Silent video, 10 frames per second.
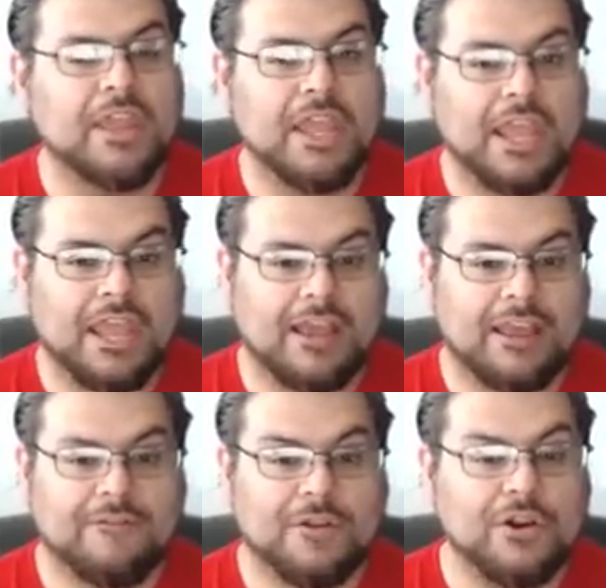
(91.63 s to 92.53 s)

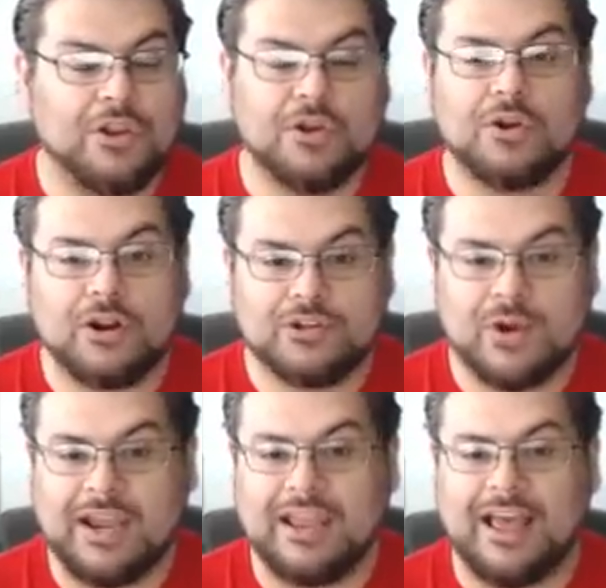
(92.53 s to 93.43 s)
if you're new to our
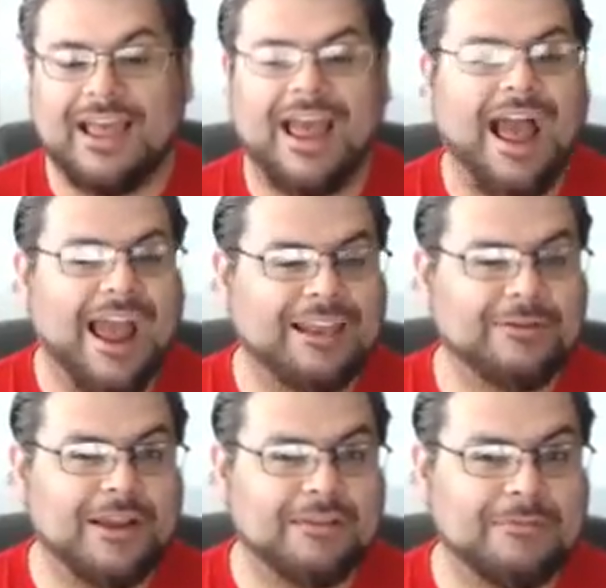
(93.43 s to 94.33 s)
training, I highly
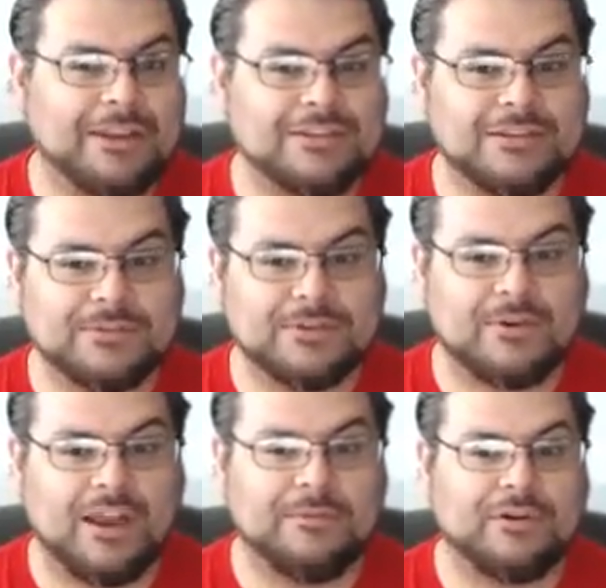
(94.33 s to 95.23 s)
recommend you
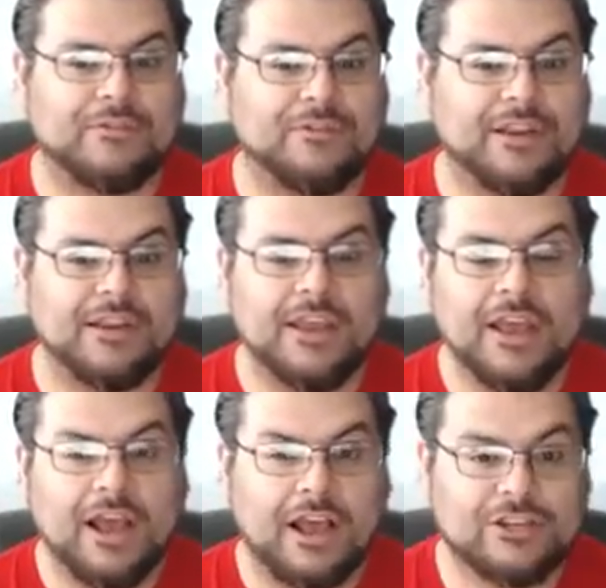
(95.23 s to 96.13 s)
subscribe to our free
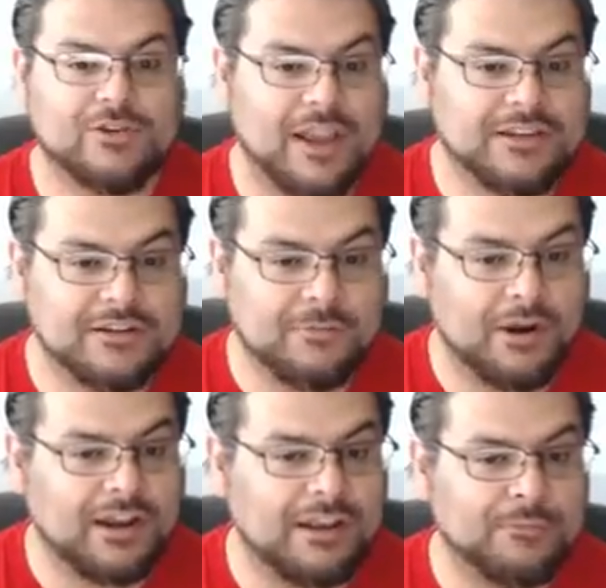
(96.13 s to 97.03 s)
Attraction
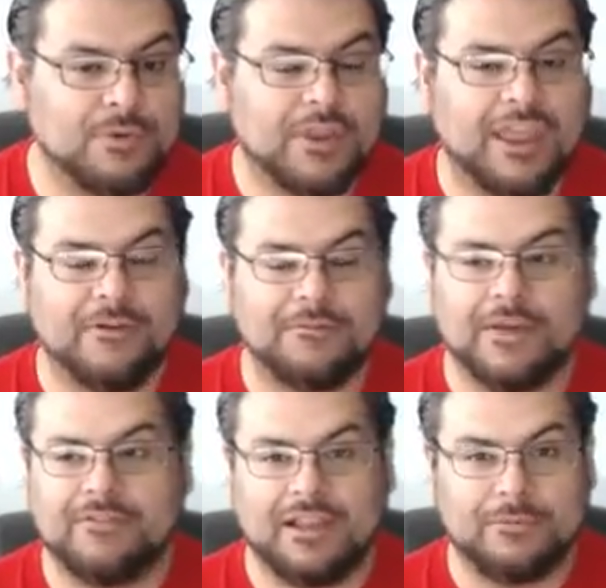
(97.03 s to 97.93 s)
Marketing bootcamp,
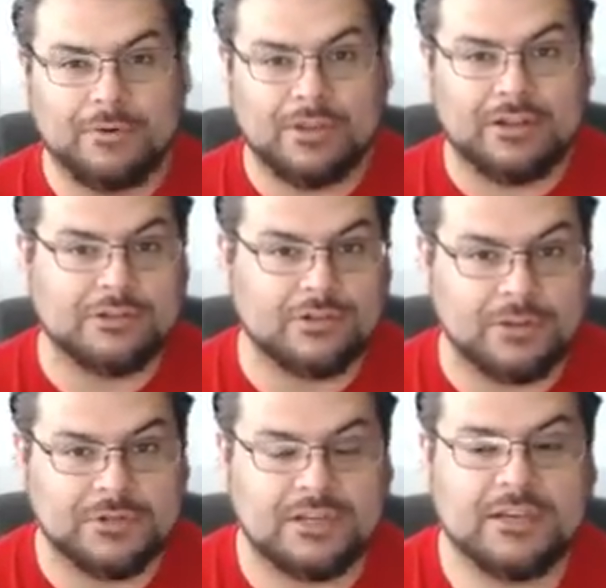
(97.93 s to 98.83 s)
available in the
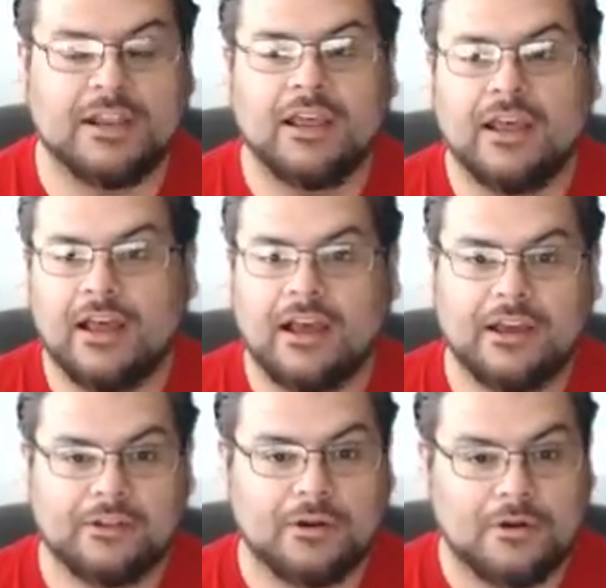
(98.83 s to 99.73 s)
description on
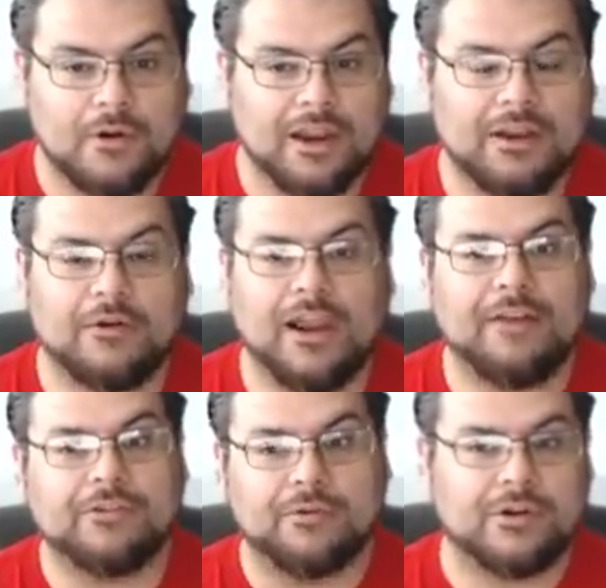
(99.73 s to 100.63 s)
the recording, or
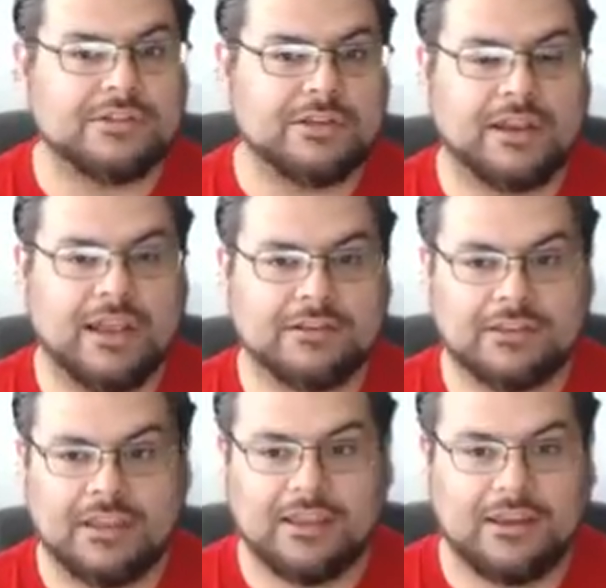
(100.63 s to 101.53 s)
afterwards you can
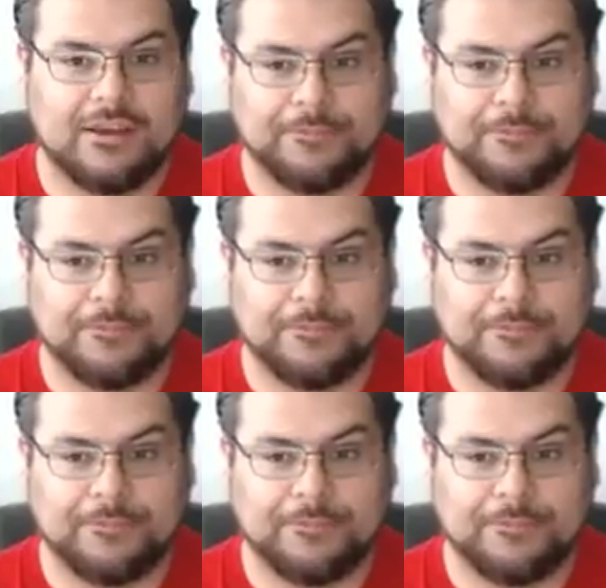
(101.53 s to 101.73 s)
actually, uh,